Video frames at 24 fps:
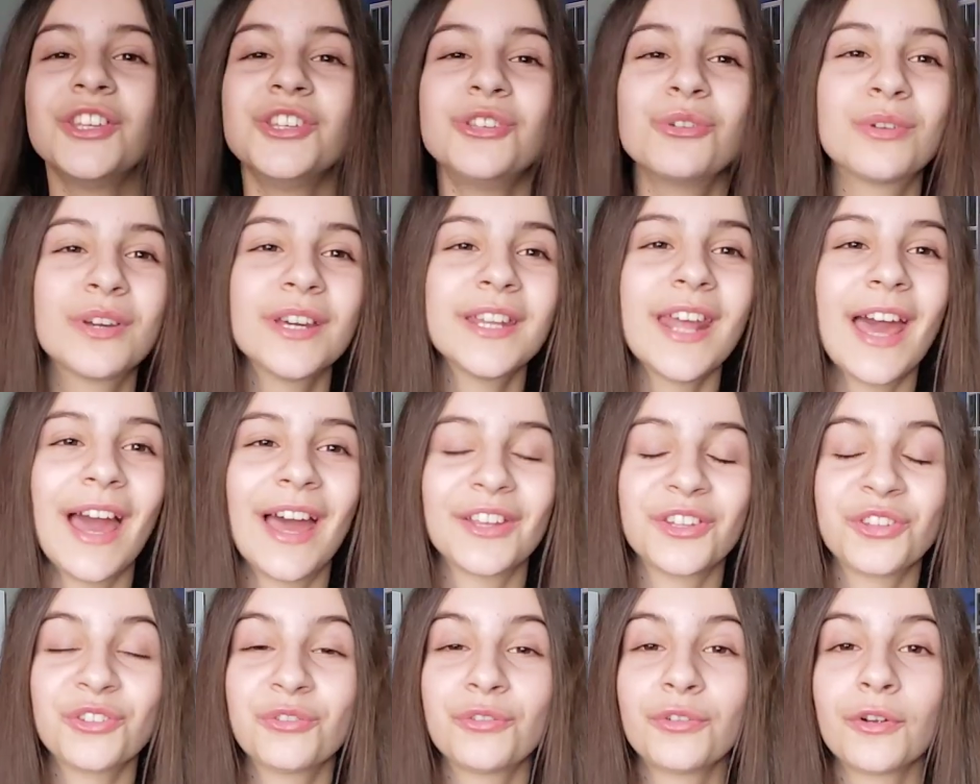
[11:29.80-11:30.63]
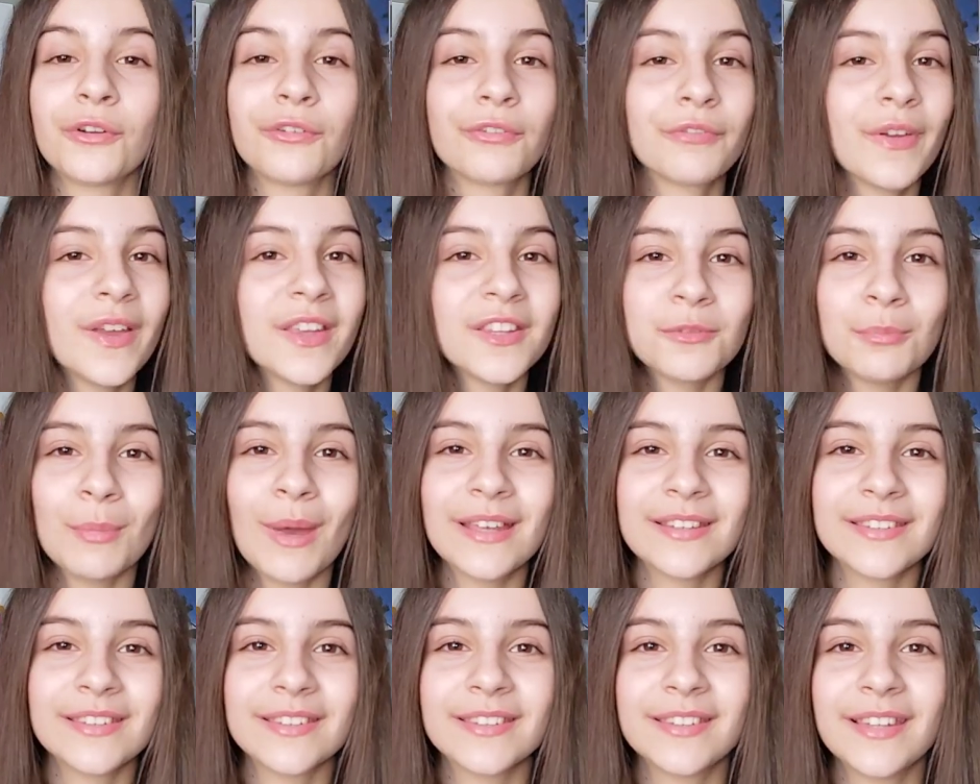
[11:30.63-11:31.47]
You can ask for a face
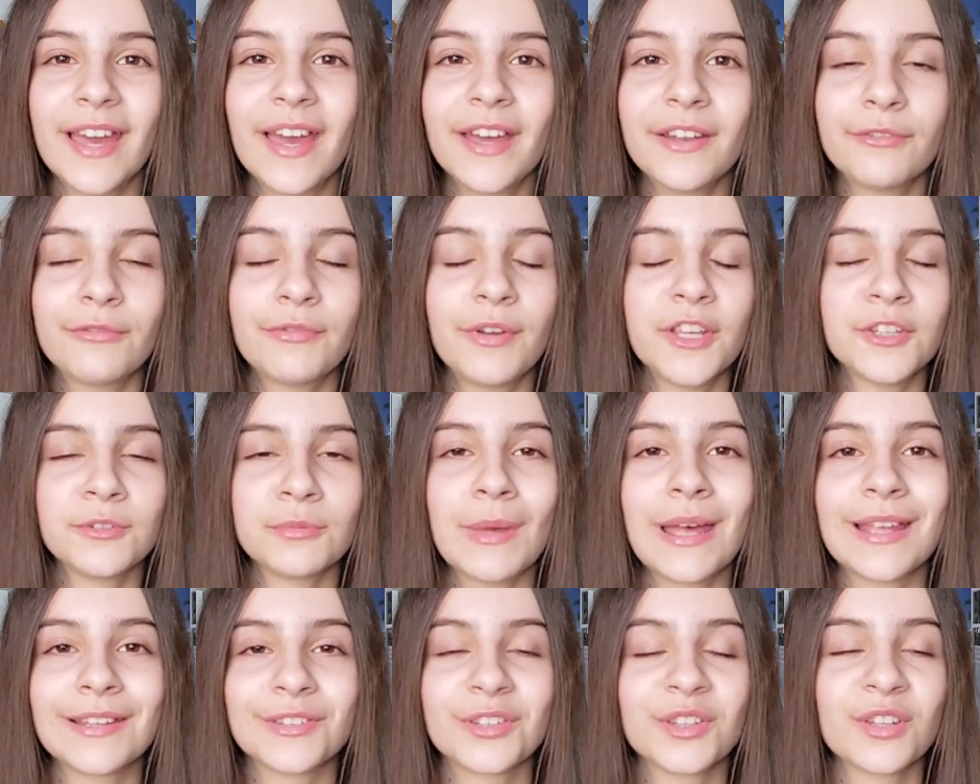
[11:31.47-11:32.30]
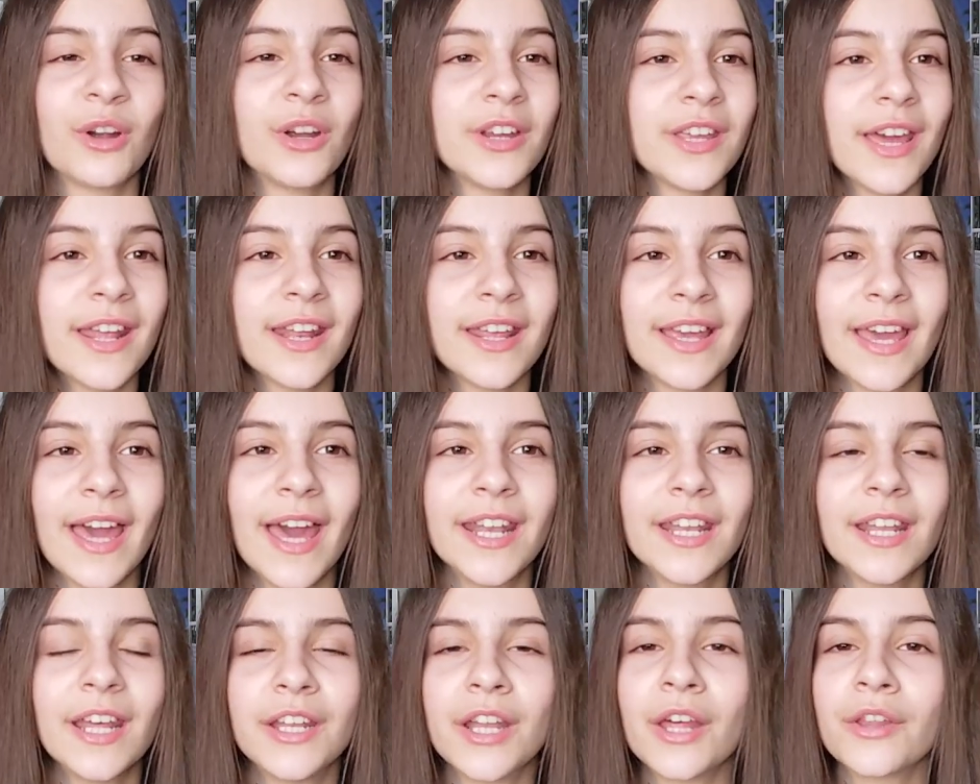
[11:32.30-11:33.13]
mask set. Face masks are yet
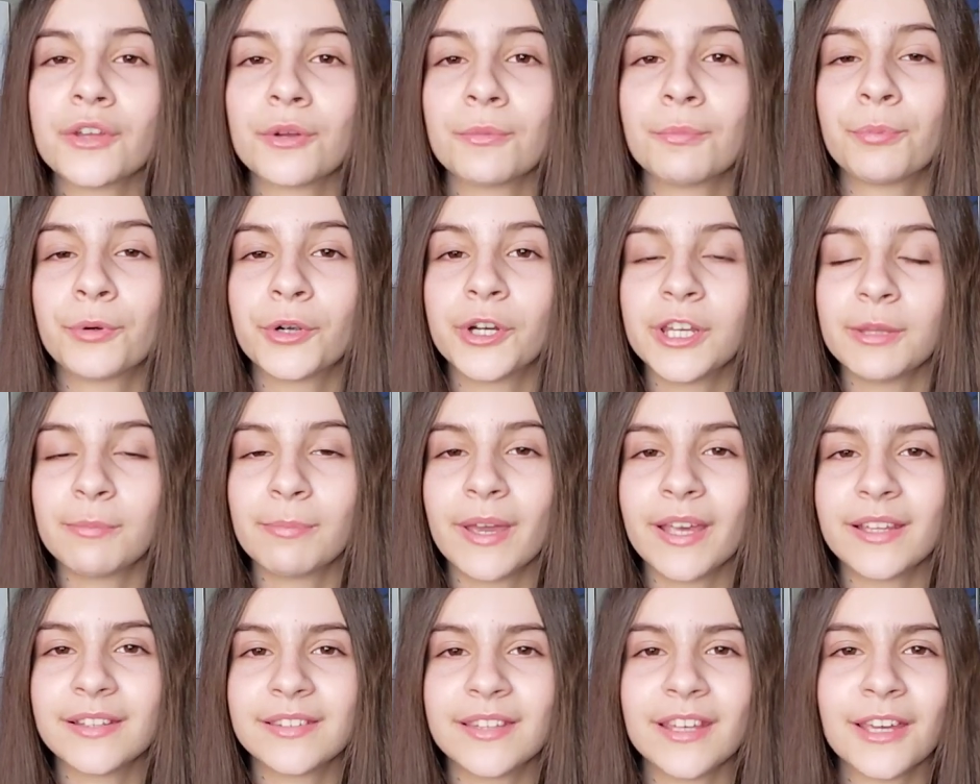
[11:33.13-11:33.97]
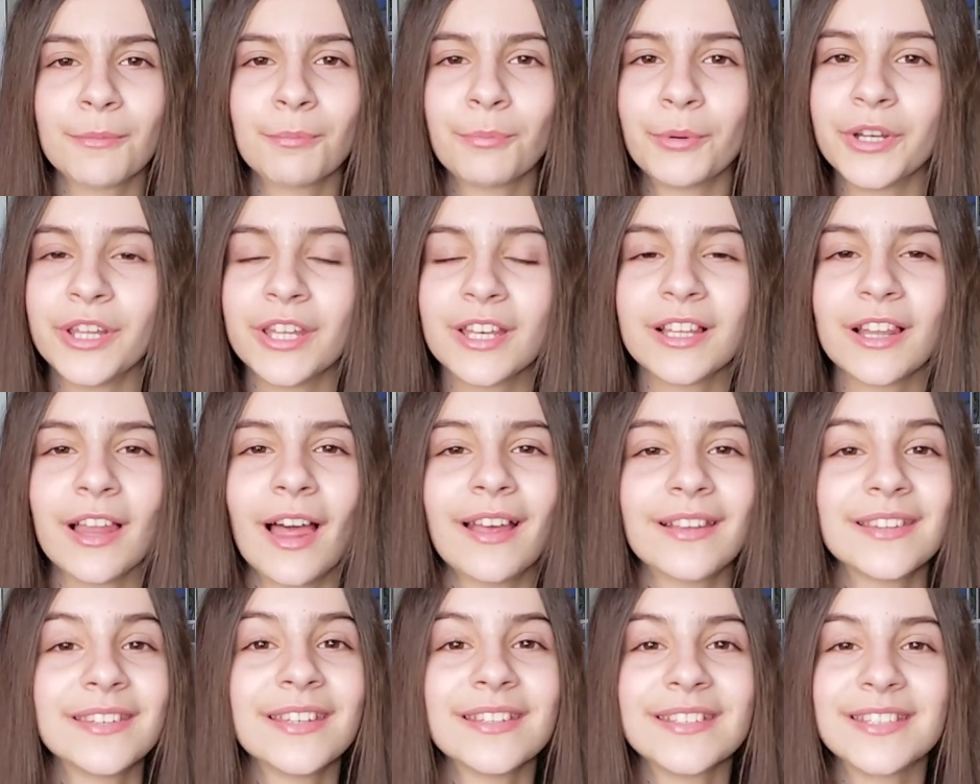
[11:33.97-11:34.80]
again another pretty basic, pretty
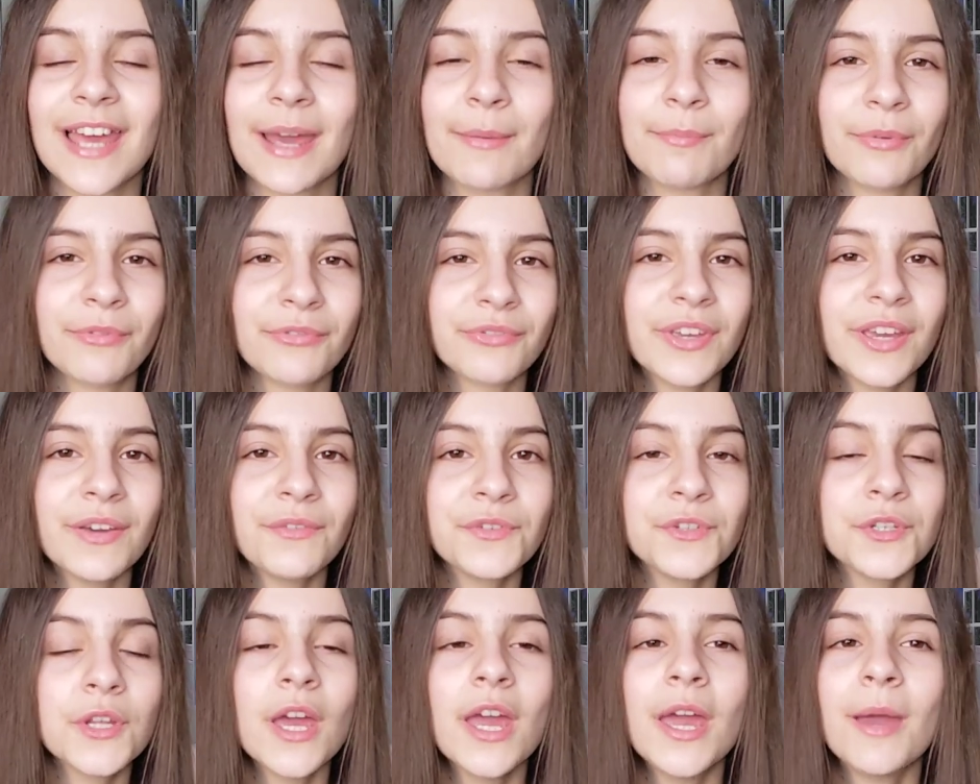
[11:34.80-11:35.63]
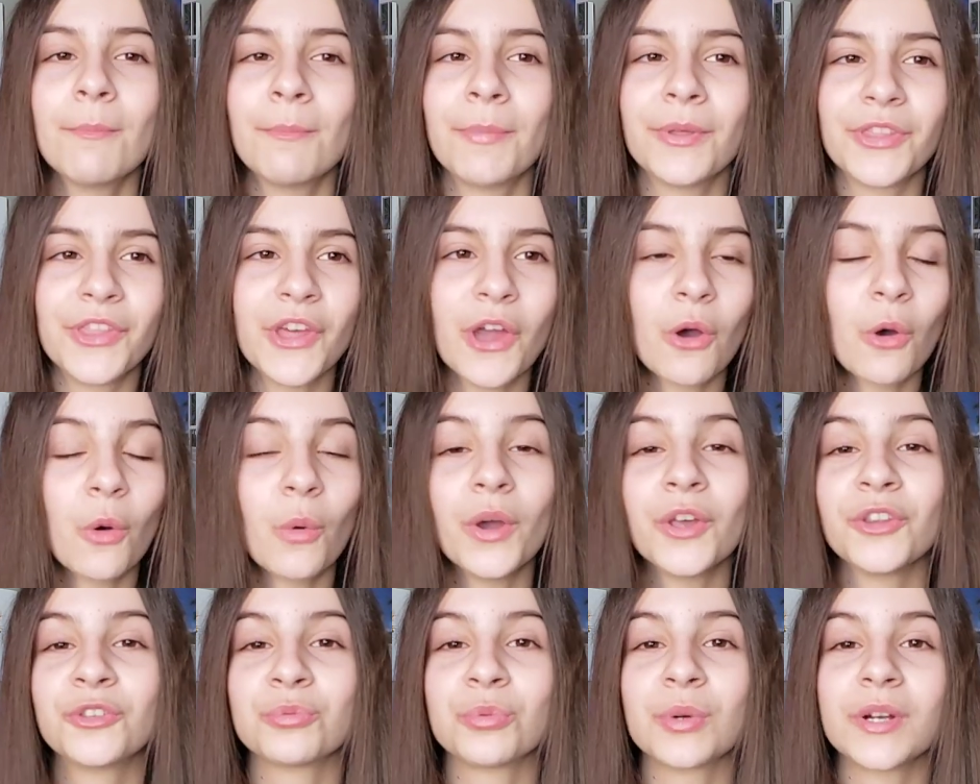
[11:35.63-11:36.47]
classic type of gift, but they
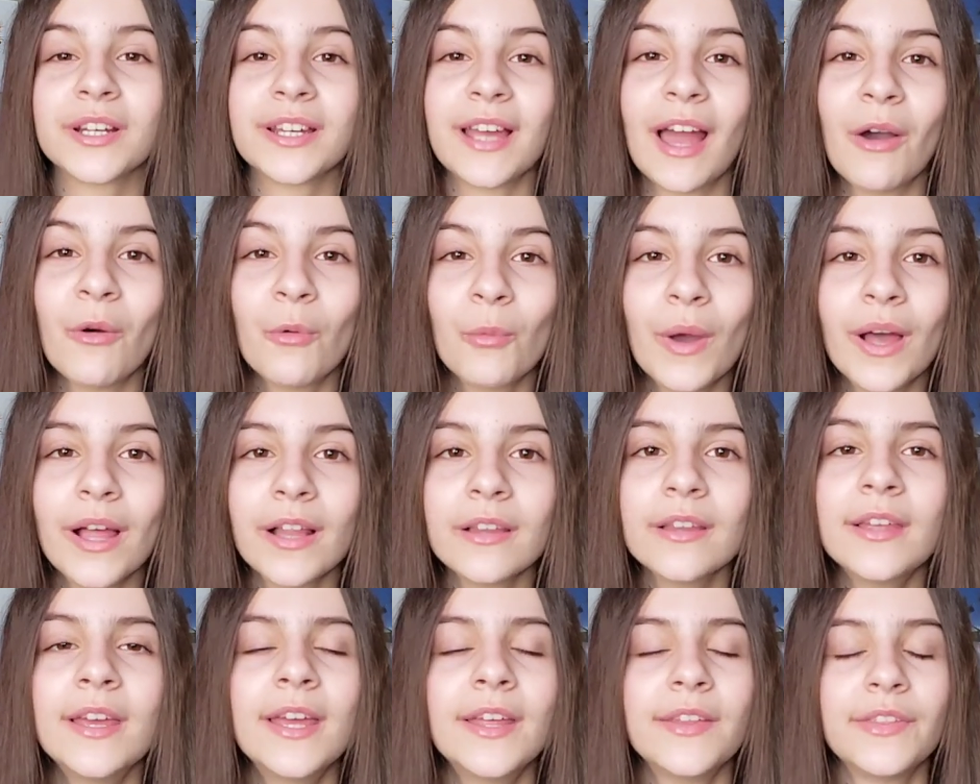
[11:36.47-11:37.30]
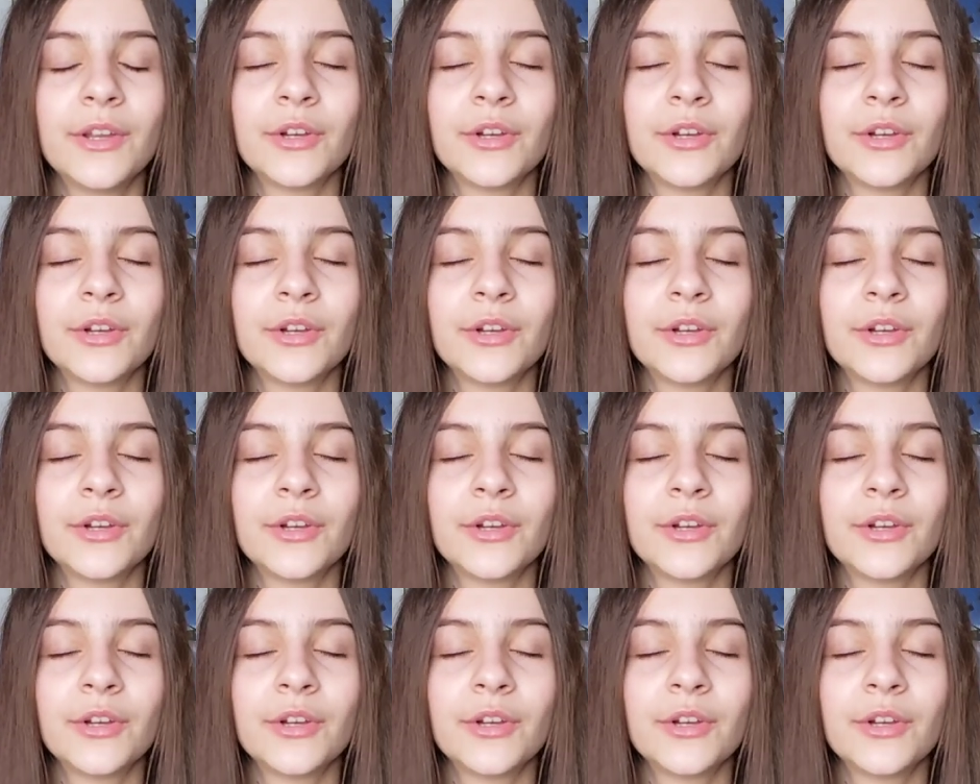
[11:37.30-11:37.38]
always work out well.